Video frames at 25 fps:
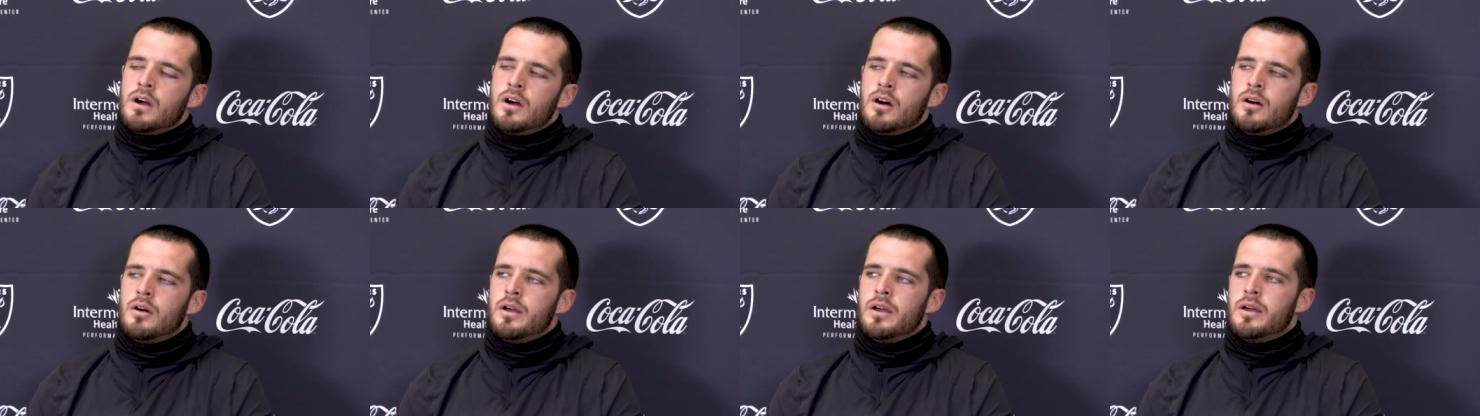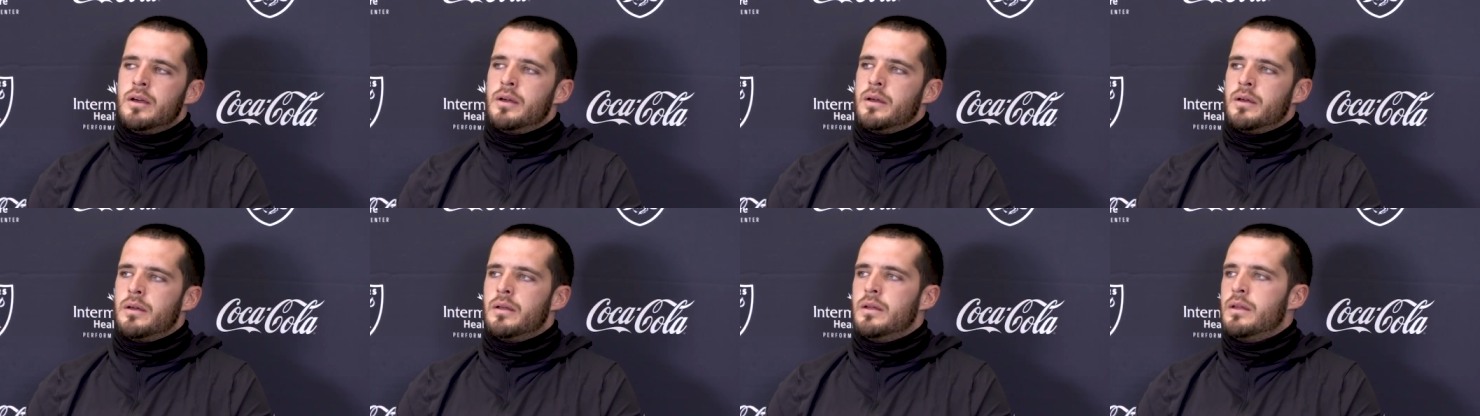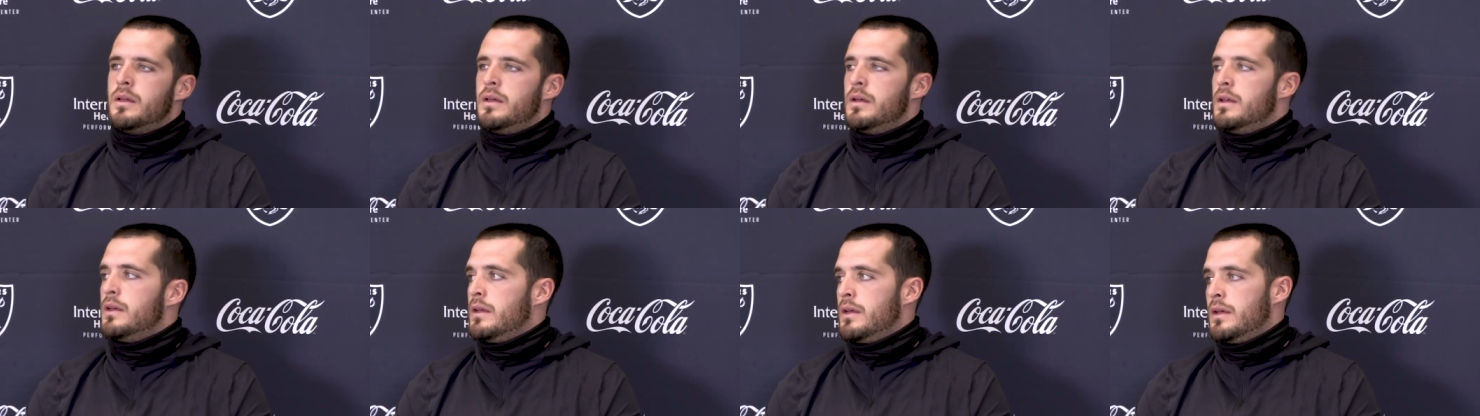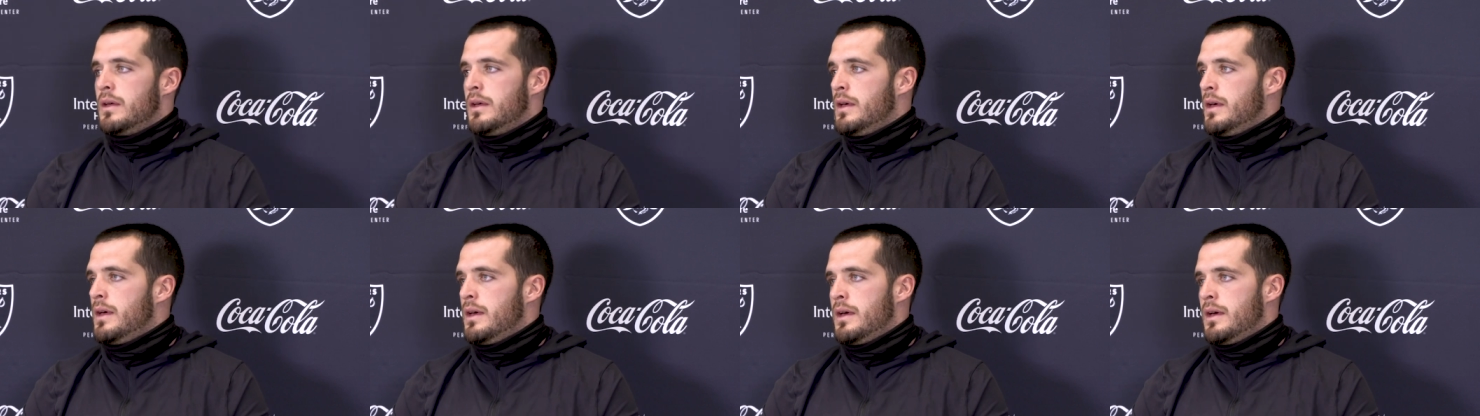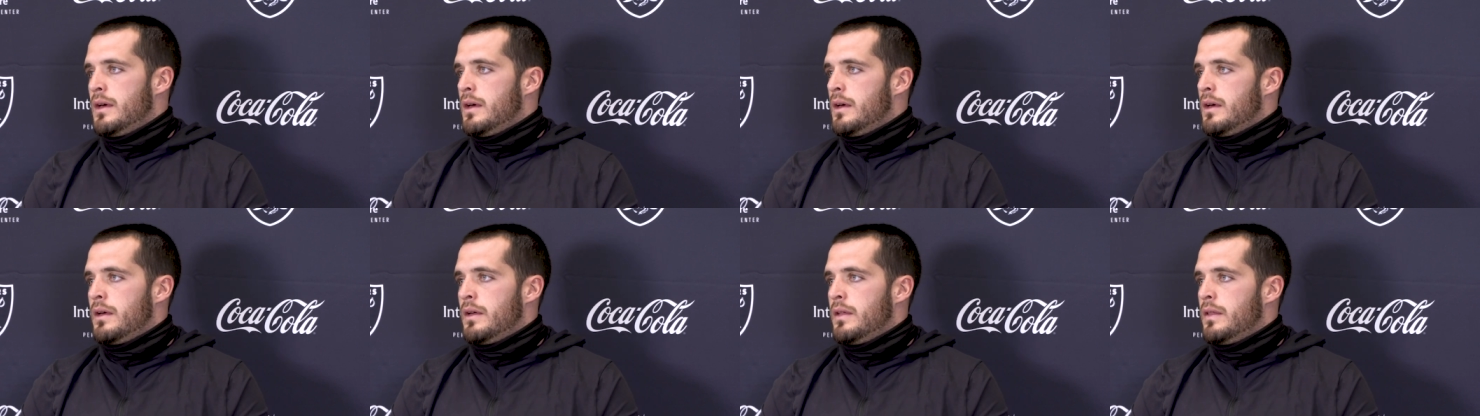Oh, it,
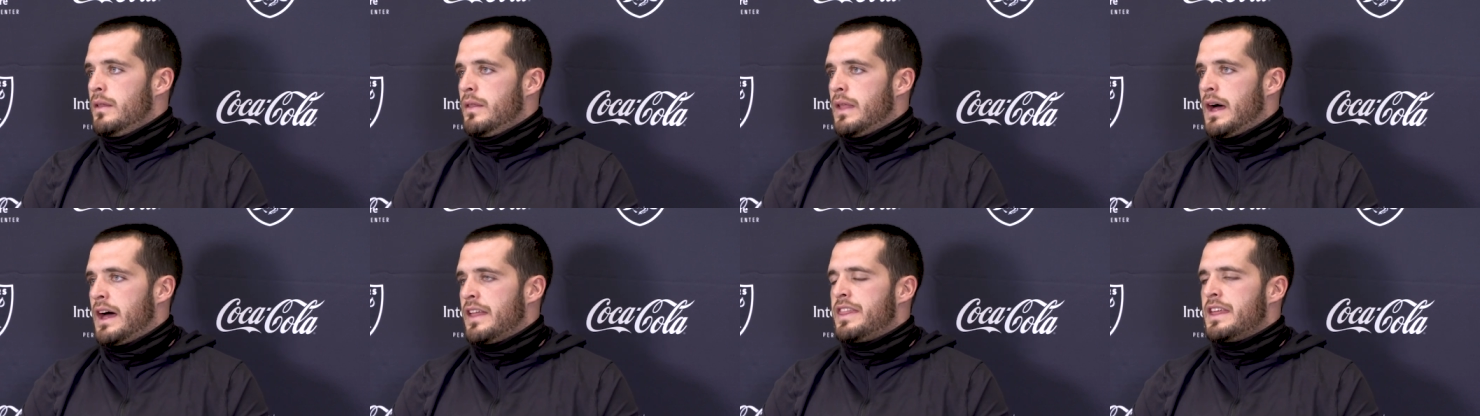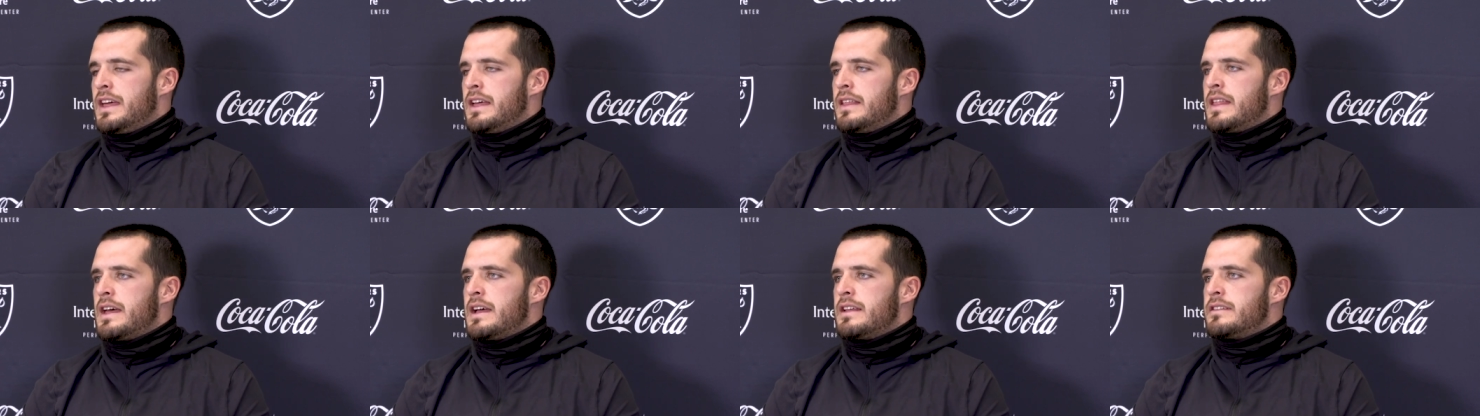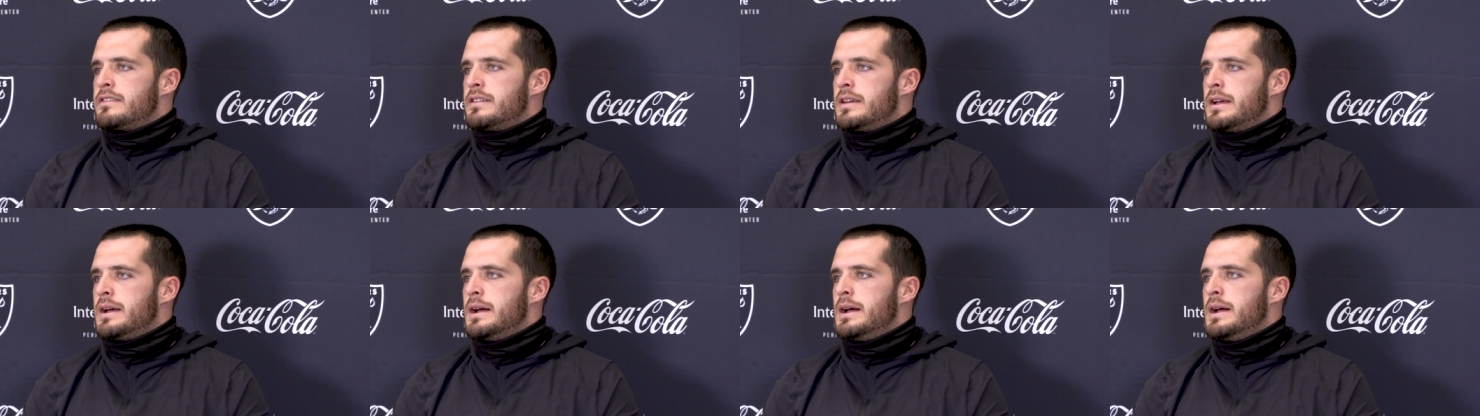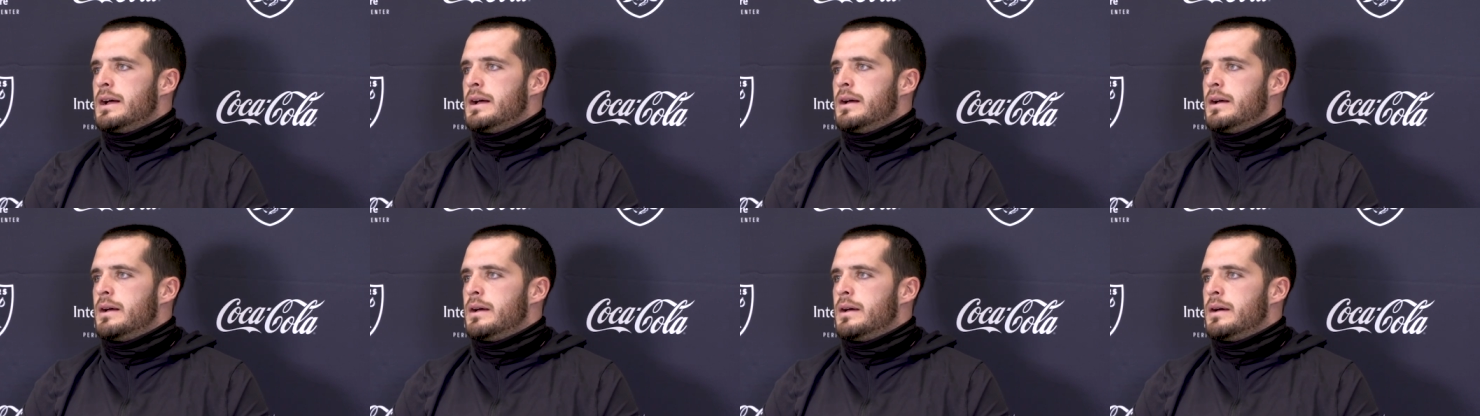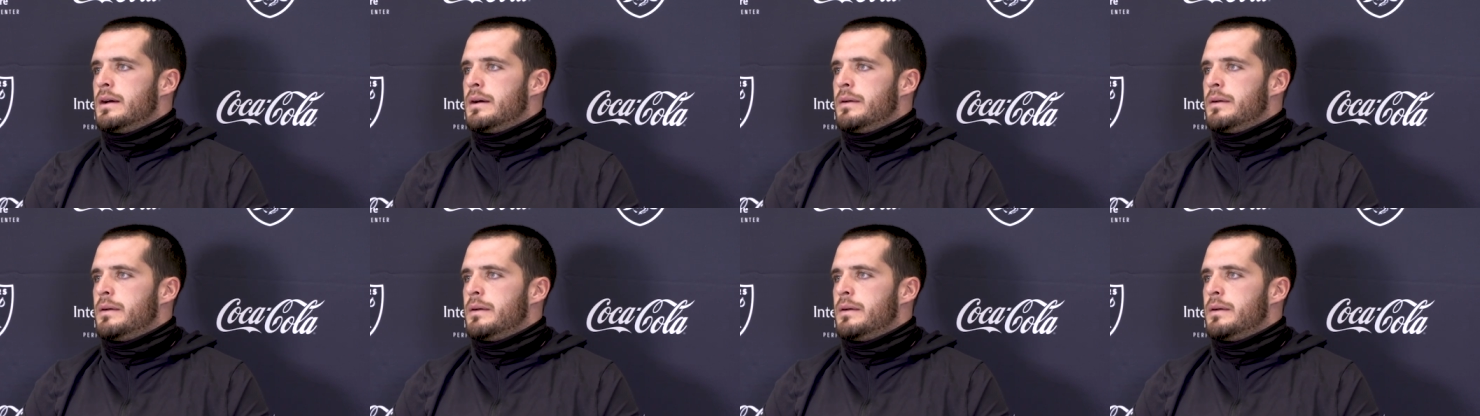I think that's uh,